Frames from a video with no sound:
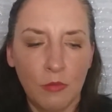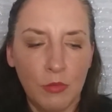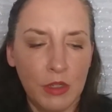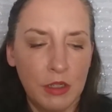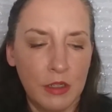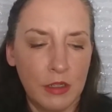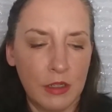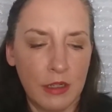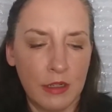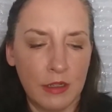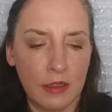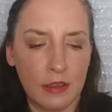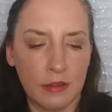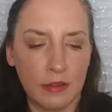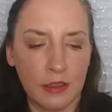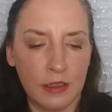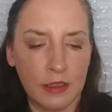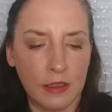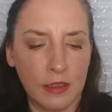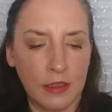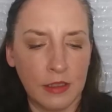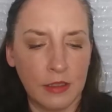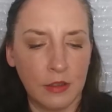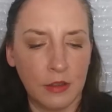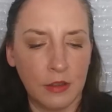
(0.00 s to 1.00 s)
But
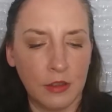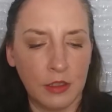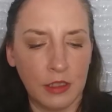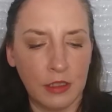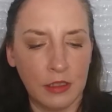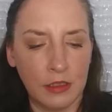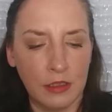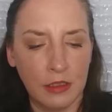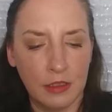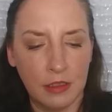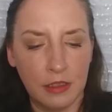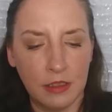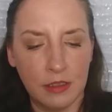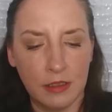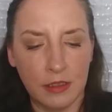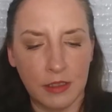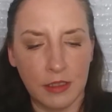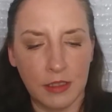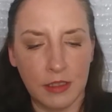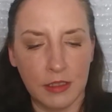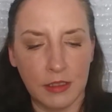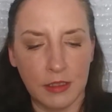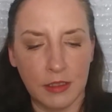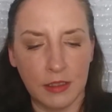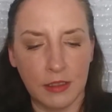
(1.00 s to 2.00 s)
let's look at the
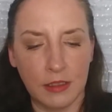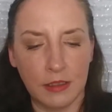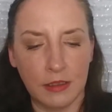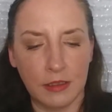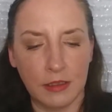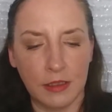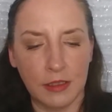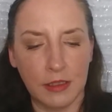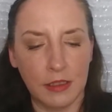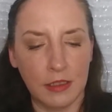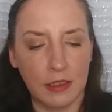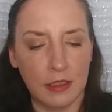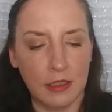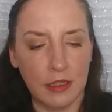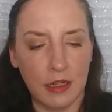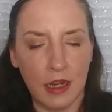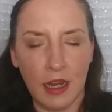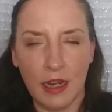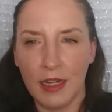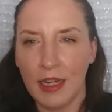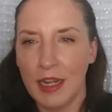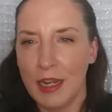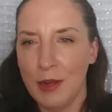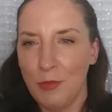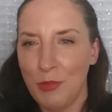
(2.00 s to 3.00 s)
consistency.
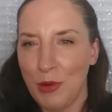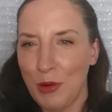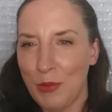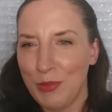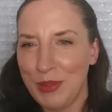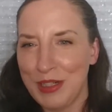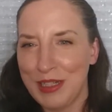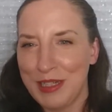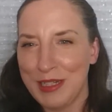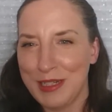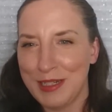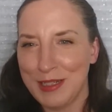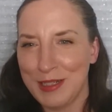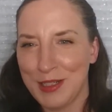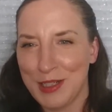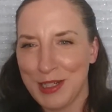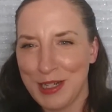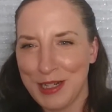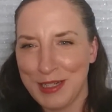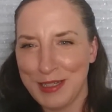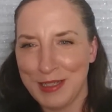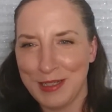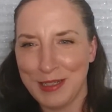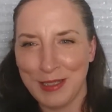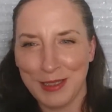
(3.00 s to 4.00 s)
I keep opening and
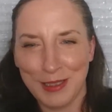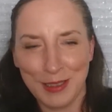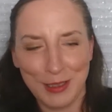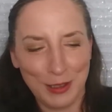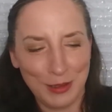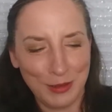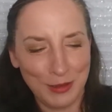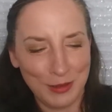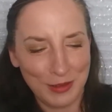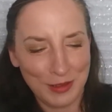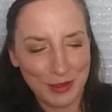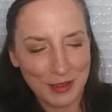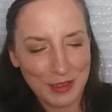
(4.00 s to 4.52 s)
shutting this.